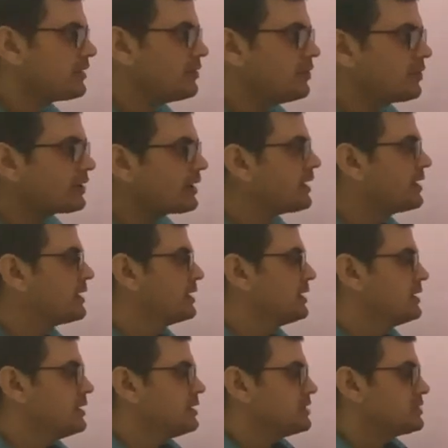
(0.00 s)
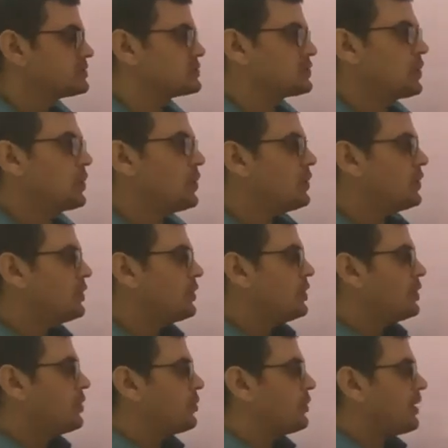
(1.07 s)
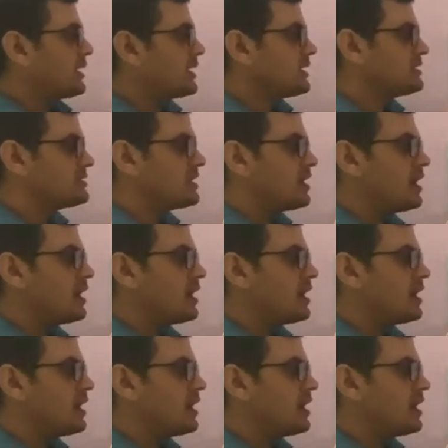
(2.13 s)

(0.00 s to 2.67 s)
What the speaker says: Okay, so what is